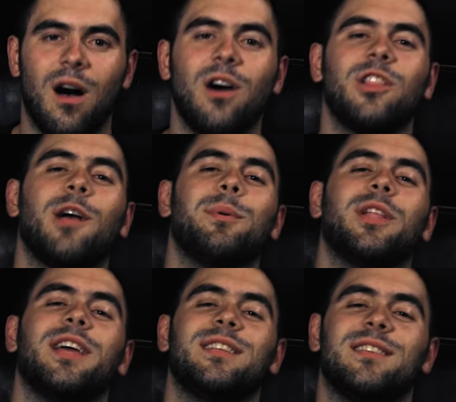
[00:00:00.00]
All clickable
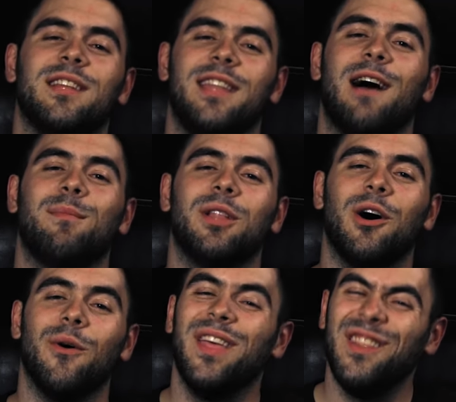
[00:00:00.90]
links down
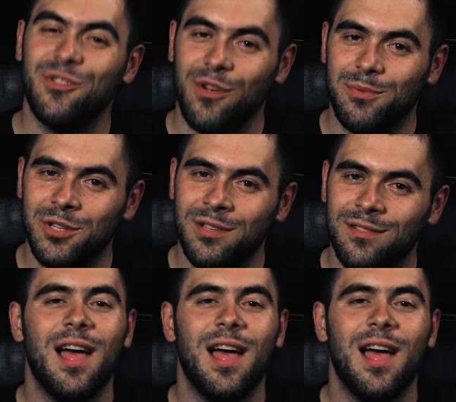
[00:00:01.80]
below in the description.